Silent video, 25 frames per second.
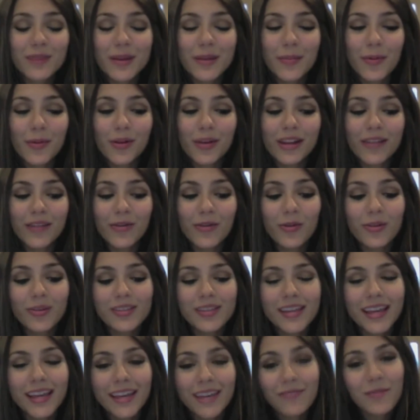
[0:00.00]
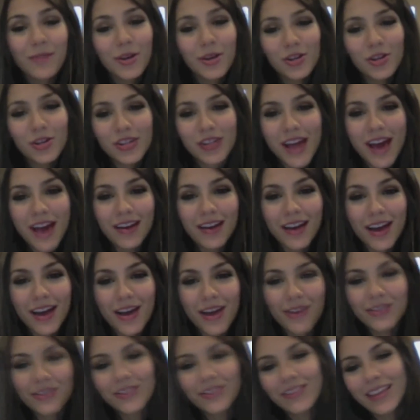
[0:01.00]
My name's
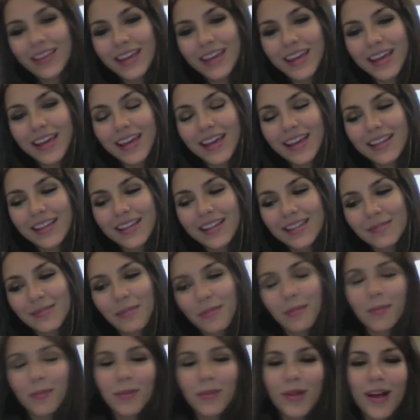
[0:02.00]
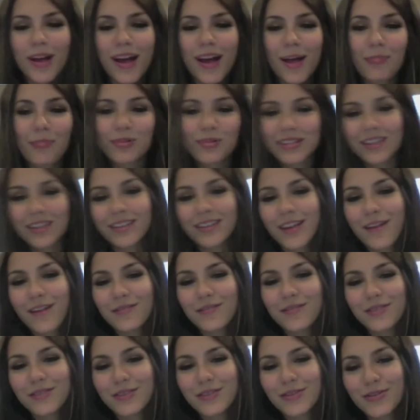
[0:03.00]
Carrie. I'm 13 years old. I'll be
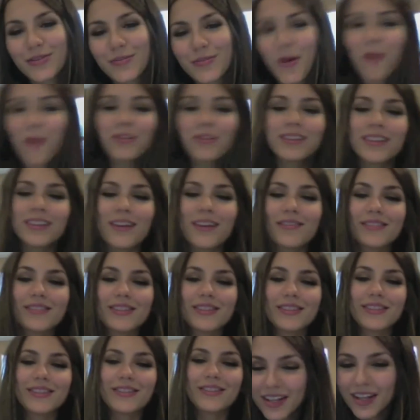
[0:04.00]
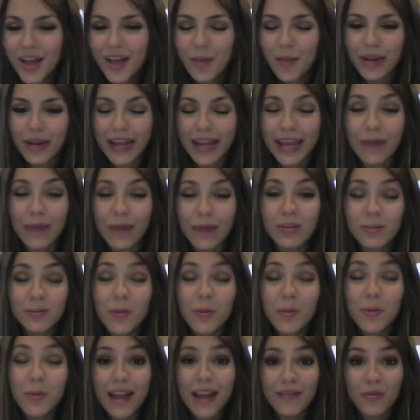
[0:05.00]
14 on September
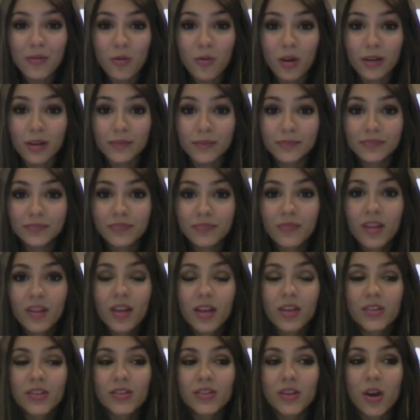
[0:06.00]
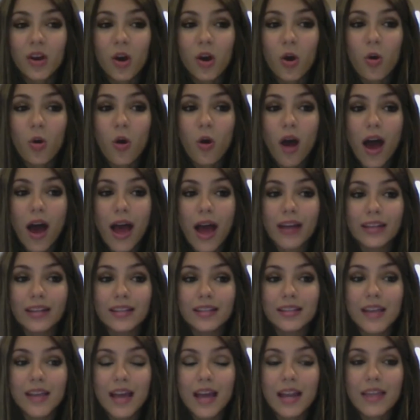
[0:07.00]
5th. I'm going into the 8th
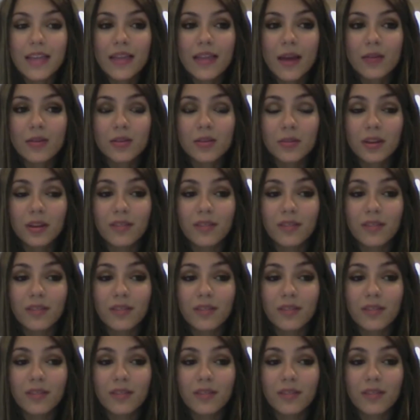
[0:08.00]
this year.